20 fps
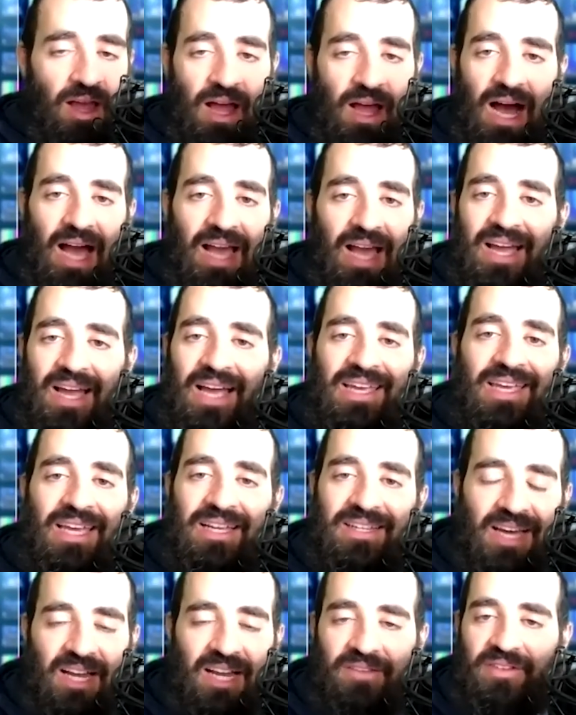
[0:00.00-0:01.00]
I got kicked
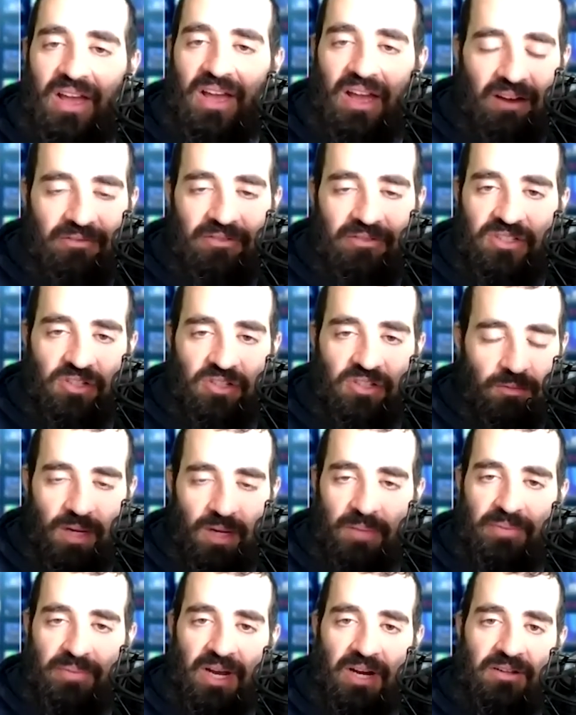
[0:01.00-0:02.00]
out of every school. My
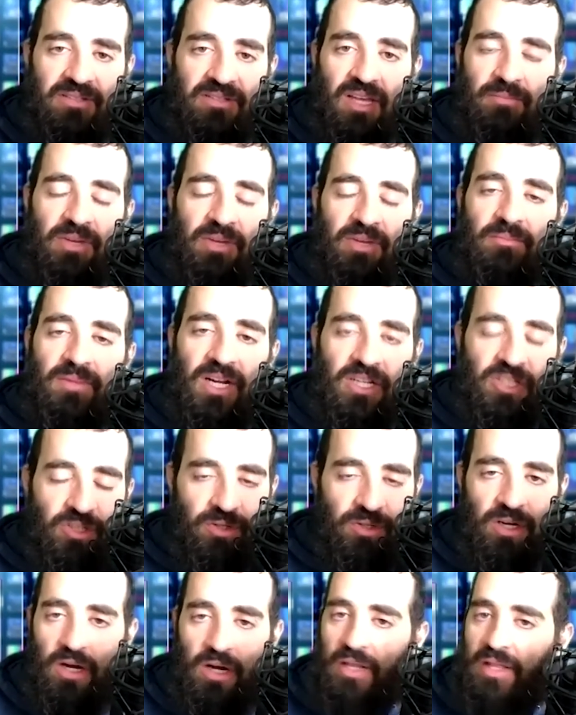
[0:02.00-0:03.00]
parents sent me to Montreal.